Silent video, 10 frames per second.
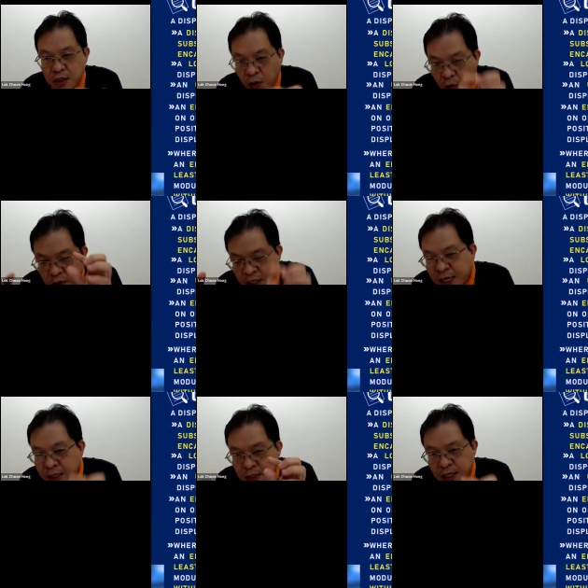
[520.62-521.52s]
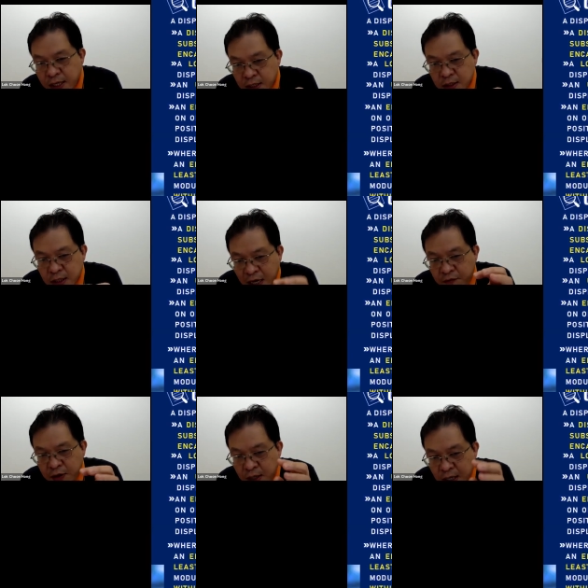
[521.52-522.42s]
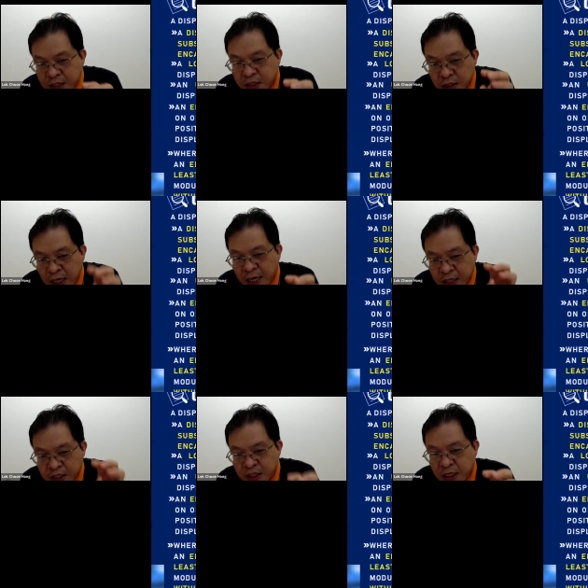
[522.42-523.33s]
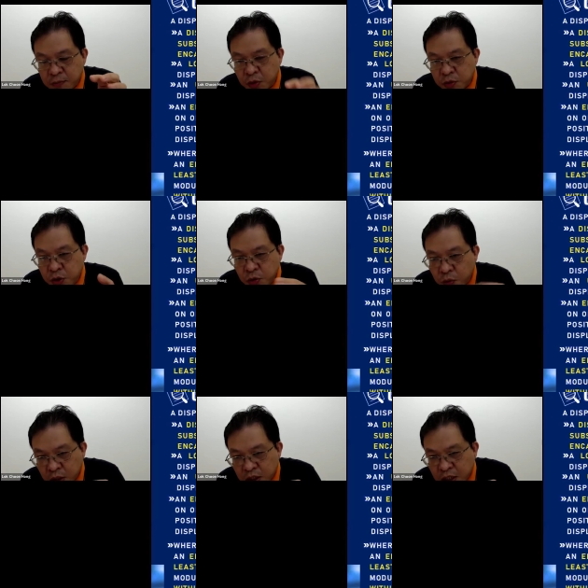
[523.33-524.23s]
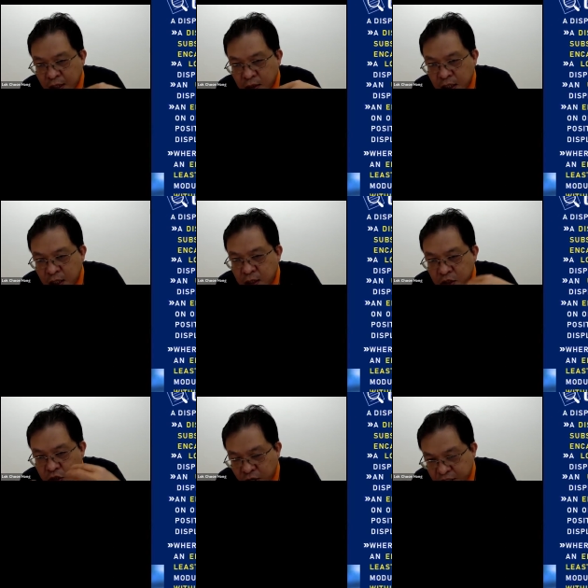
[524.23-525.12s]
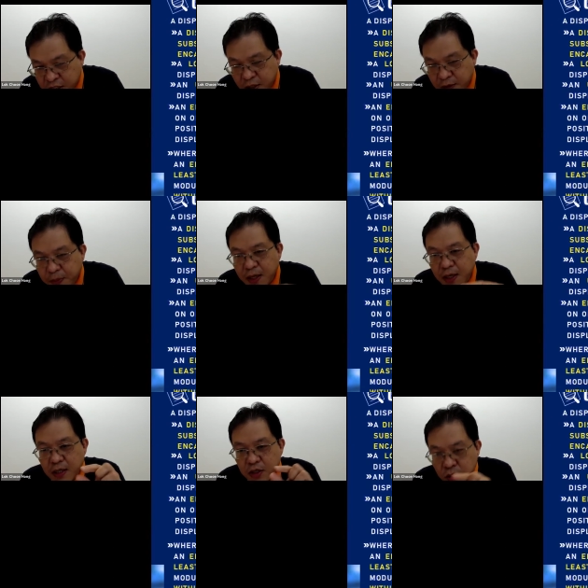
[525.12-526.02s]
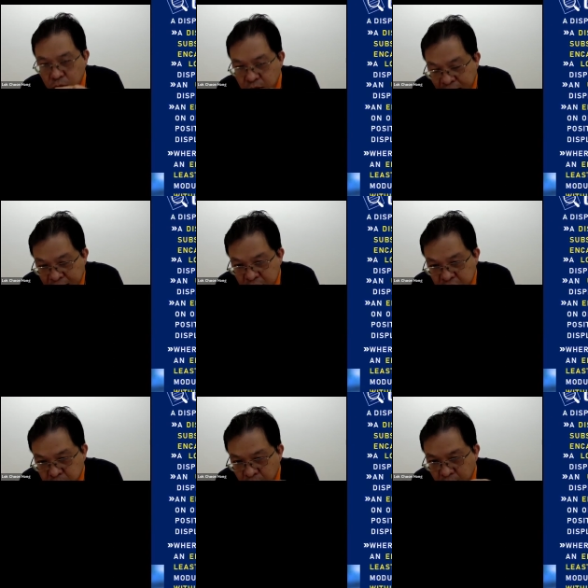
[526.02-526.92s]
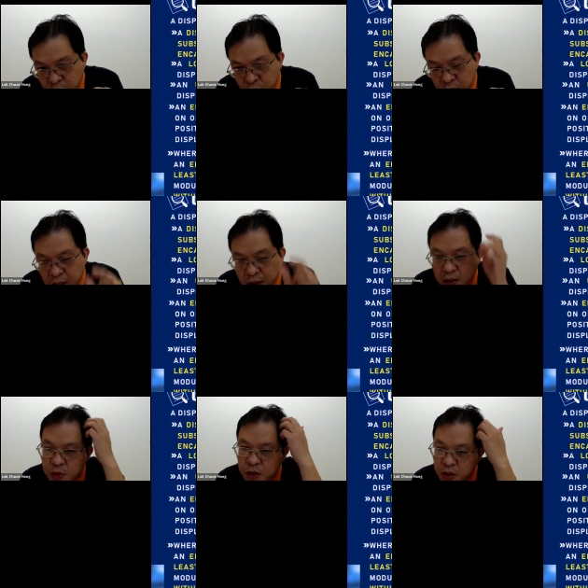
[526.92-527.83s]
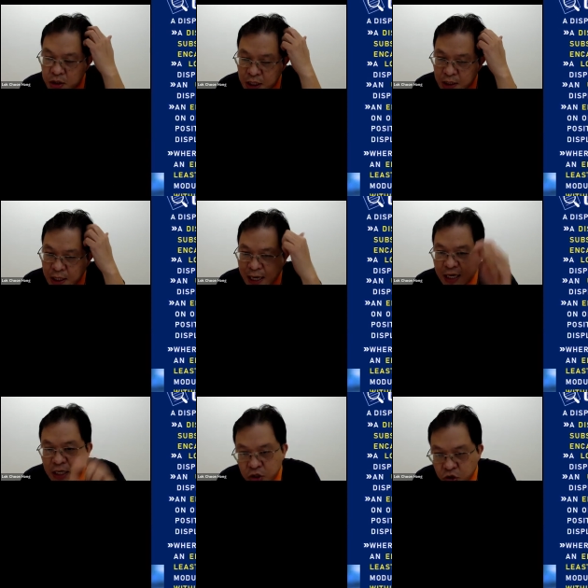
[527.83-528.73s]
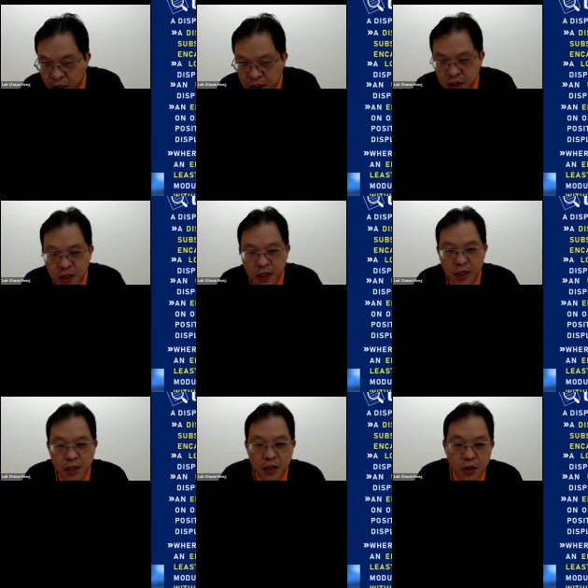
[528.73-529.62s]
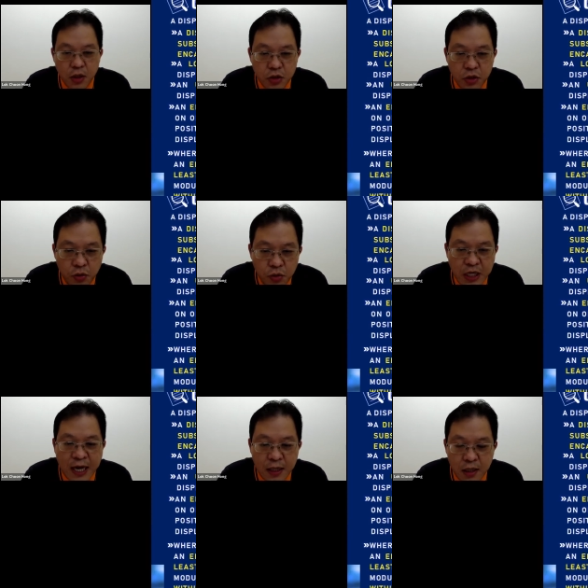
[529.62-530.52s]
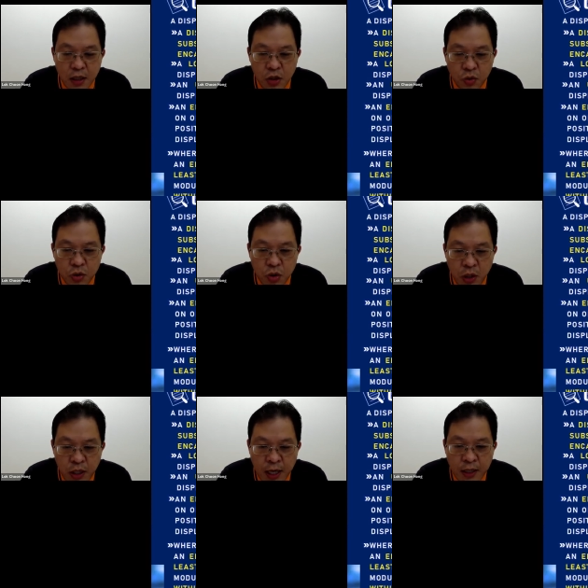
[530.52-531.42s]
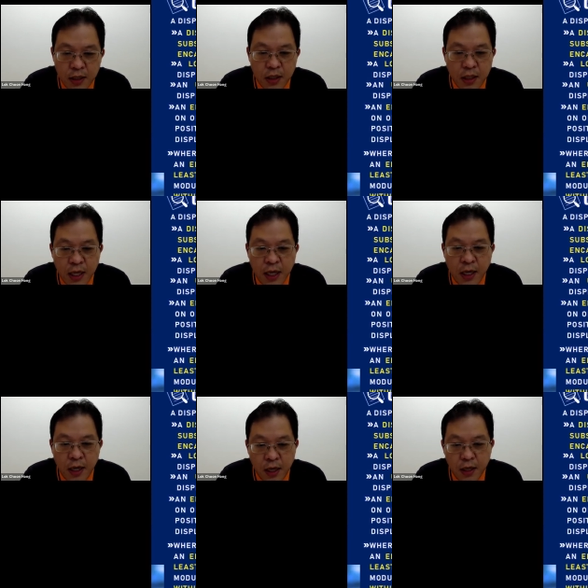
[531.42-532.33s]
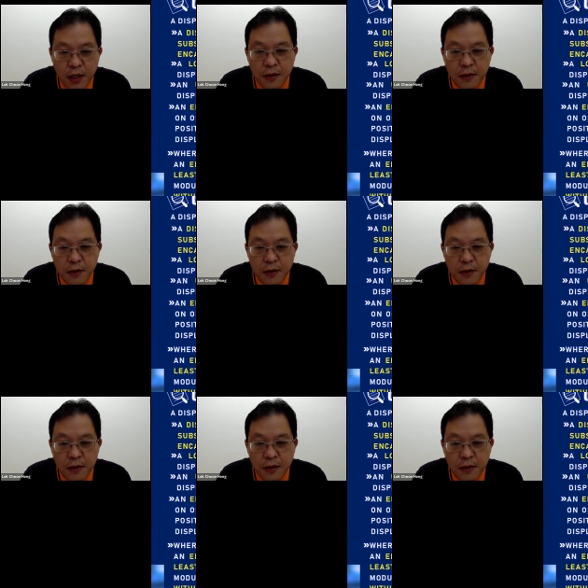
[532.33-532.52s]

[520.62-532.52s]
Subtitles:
all the other layer having lesser elastic module will take in the stress. So that display unit will not take any stress, so that you create a